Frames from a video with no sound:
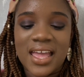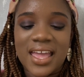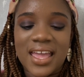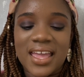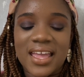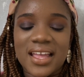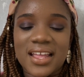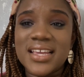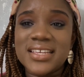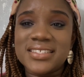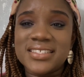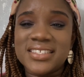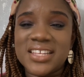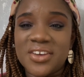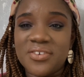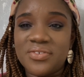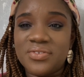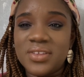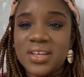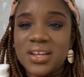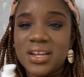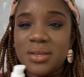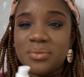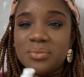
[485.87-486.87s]
And it's
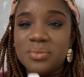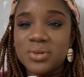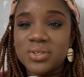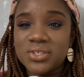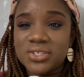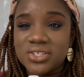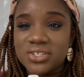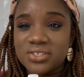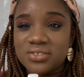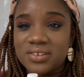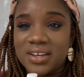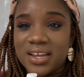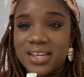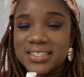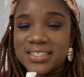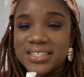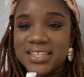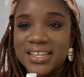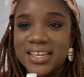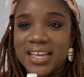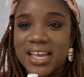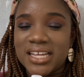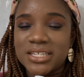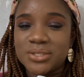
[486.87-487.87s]
definitely
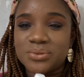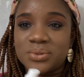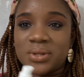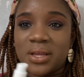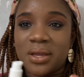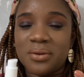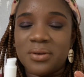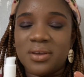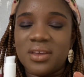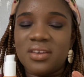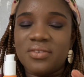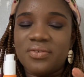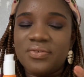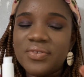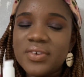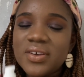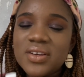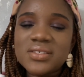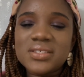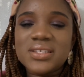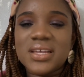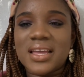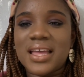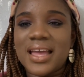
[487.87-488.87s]
moisturizing, guys. It
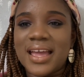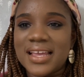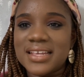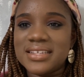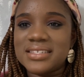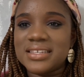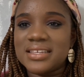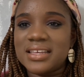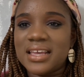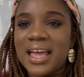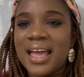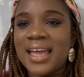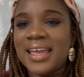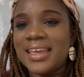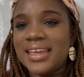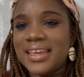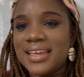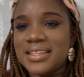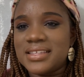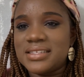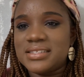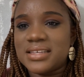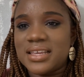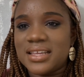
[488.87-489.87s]
feels like
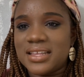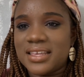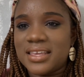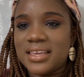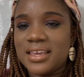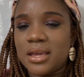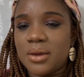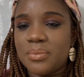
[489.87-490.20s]
high-end skincare